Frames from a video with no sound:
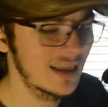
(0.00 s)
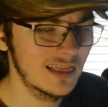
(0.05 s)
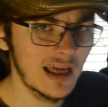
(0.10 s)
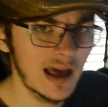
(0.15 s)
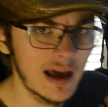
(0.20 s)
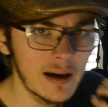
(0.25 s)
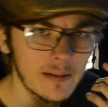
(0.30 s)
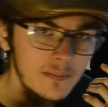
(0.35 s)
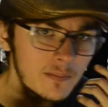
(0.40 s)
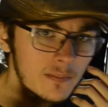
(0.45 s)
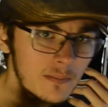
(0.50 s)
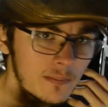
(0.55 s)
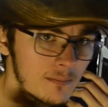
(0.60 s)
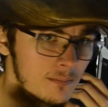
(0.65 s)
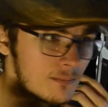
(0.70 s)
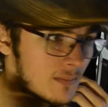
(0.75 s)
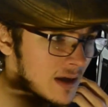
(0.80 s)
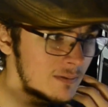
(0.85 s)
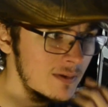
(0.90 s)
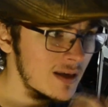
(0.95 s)
that
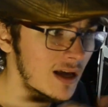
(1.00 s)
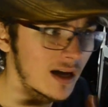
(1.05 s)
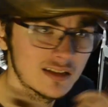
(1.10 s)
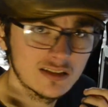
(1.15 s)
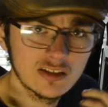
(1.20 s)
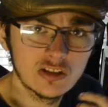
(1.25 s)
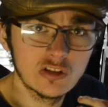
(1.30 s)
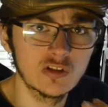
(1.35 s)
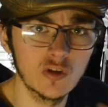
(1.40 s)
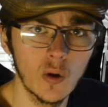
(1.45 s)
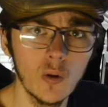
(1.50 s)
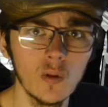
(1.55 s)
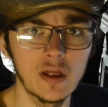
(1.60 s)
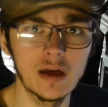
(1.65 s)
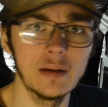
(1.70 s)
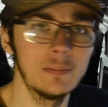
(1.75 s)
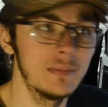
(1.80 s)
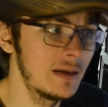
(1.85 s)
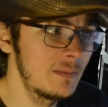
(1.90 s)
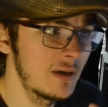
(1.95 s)
maybe I stole
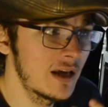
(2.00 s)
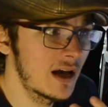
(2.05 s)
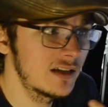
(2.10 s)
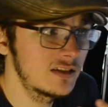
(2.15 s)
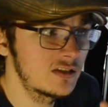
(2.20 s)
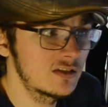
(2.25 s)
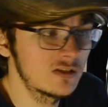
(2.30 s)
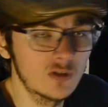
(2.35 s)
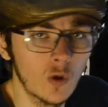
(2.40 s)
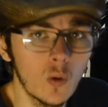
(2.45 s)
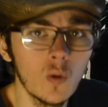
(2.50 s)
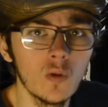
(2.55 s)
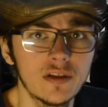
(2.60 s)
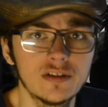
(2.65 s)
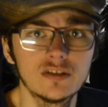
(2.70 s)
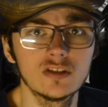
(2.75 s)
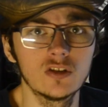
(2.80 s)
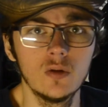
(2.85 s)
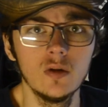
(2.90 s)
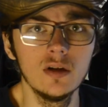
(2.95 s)
it. Maybe I stole this
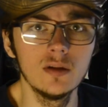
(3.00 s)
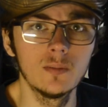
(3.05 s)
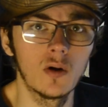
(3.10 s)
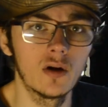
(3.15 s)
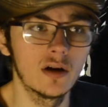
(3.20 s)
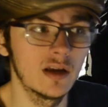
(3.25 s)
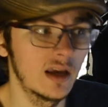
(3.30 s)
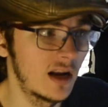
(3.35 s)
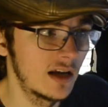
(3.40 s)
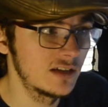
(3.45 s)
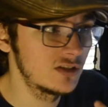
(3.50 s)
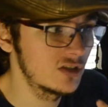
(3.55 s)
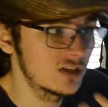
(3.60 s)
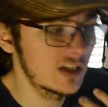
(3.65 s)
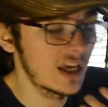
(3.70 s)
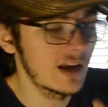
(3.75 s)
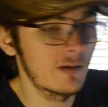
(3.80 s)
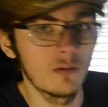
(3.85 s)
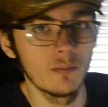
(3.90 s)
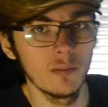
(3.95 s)
cutie mark and I just
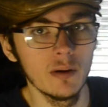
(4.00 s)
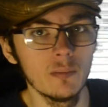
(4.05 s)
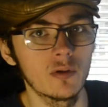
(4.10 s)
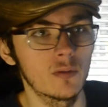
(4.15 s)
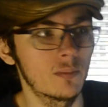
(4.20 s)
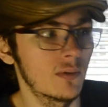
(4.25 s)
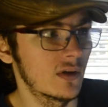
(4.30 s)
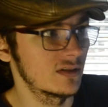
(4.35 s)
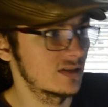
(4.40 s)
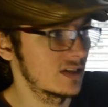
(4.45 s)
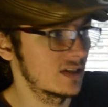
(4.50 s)
can't remember because I